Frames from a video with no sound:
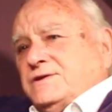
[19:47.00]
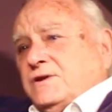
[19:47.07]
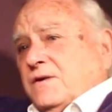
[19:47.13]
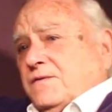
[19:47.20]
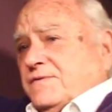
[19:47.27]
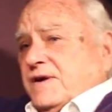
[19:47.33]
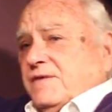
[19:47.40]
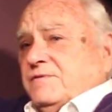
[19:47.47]
it's
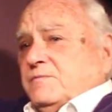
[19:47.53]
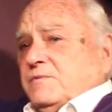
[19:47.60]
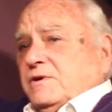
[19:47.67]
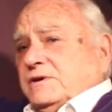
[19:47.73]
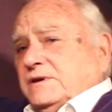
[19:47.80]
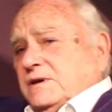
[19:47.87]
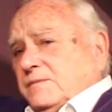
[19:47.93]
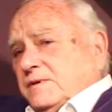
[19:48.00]
not for
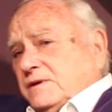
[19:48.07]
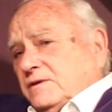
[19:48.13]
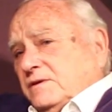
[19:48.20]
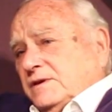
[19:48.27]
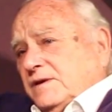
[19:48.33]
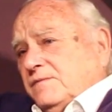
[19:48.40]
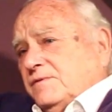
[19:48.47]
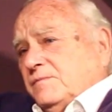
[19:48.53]
everybody. I mean,
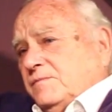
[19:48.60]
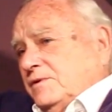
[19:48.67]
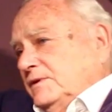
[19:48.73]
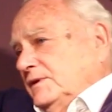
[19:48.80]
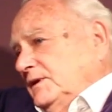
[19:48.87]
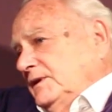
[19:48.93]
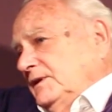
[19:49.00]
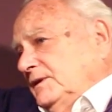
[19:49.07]
not
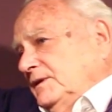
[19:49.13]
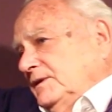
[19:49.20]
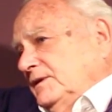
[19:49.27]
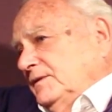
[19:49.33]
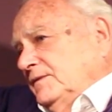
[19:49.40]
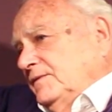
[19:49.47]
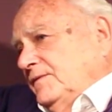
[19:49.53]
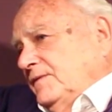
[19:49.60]

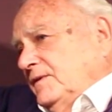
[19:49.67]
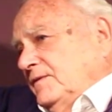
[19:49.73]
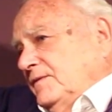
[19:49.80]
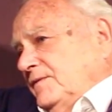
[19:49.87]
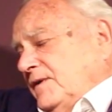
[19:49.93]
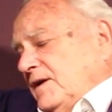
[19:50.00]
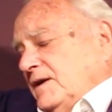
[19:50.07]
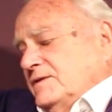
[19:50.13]
everybody
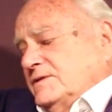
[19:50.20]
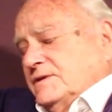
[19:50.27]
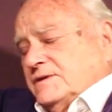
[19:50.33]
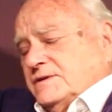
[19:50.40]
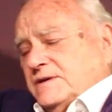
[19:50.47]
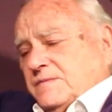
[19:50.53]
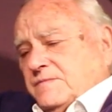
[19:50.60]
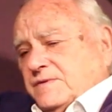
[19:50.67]
finds
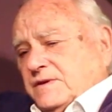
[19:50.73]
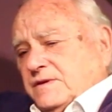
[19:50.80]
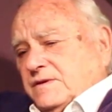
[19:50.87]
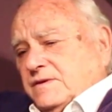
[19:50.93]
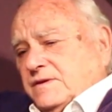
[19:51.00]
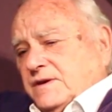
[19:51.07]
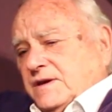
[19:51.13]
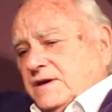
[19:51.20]
it something
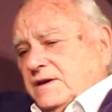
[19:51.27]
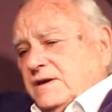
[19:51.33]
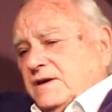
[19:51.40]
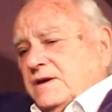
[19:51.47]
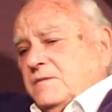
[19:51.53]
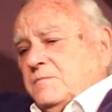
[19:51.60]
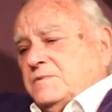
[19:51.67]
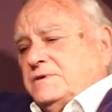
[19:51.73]
that they
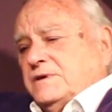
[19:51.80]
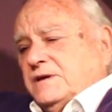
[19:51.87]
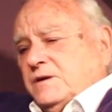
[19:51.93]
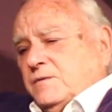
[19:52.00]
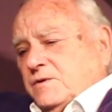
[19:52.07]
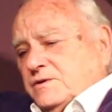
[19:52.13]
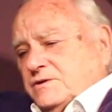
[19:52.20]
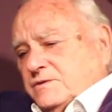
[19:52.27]

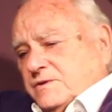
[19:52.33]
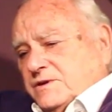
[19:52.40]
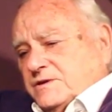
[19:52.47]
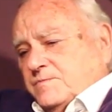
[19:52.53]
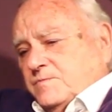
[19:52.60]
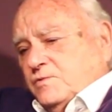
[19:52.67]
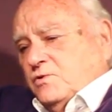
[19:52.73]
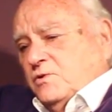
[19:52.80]
particularly want to
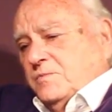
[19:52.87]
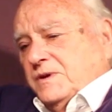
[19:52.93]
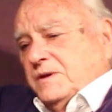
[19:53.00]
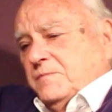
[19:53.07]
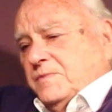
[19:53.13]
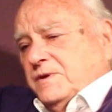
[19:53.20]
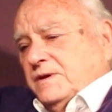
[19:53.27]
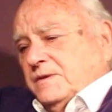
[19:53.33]
explore, but
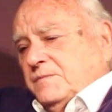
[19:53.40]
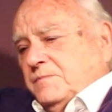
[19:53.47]
it